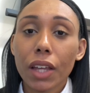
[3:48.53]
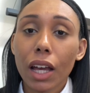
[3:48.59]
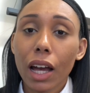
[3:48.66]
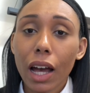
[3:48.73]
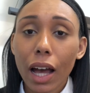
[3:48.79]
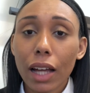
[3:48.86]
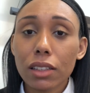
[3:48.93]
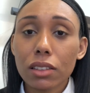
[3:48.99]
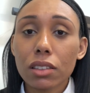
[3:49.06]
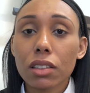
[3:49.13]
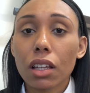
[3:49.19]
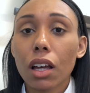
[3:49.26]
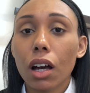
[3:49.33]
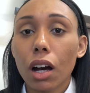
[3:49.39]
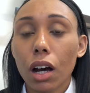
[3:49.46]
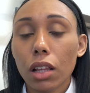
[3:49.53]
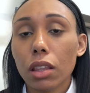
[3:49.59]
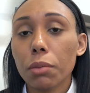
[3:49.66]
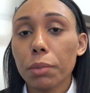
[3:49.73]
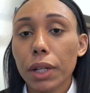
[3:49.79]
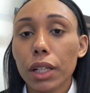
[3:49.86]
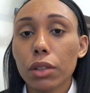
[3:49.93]
and other
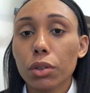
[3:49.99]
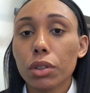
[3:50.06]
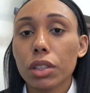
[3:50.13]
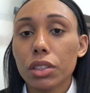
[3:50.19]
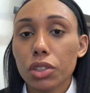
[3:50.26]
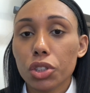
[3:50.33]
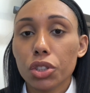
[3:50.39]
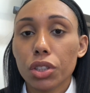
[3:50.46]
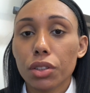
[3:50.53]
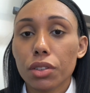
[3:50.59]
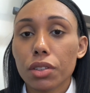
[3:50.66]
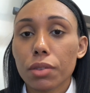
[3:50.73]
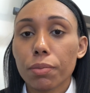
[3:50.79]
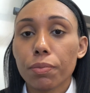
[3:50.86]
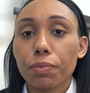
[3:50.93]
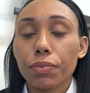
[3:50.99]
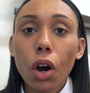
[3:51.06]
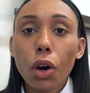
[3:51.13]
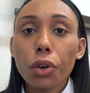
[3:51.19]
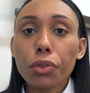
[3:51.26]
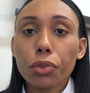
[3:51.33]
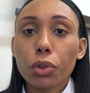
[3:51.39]
medical conditions.
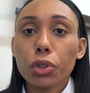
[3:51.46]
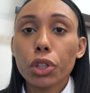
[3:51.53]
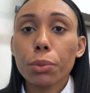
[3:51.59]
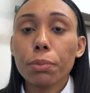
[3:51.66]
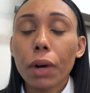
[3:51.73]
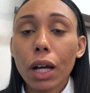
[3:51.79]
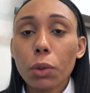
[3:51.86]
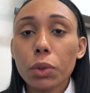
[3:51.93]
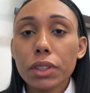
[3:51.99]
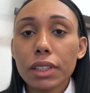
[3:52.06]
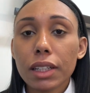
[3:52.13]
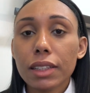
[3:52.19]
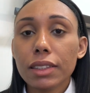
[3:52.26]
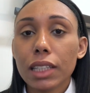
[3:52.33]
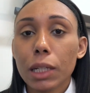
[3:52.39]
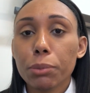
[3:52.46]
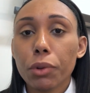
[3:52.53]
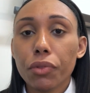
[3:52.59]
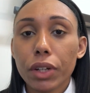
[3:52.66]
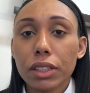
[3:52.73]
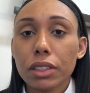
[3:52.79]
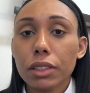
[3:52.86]
Overall, you might want to consider
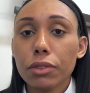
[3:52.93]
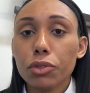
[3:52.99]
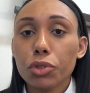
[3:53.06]
preventative